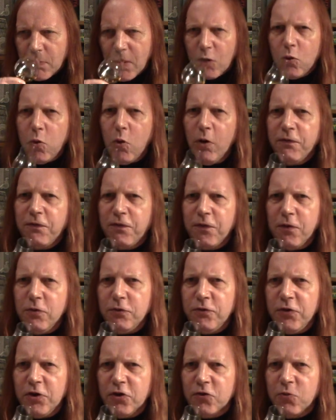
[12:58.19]
quite
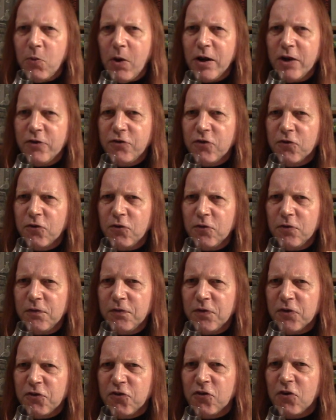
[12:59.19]
fruity as well. There's a sort
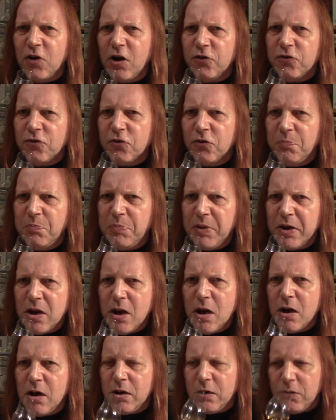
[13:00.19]
of a slight sort of
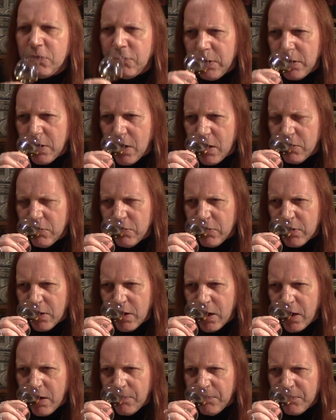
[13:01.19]
banana-y note.
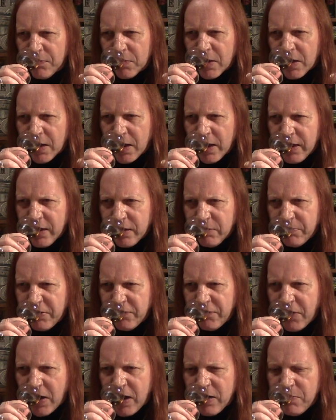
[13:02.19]
Um, a little bit
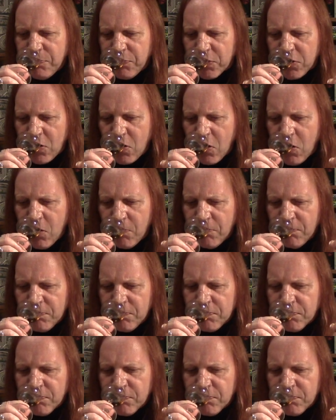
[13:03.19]
of apricot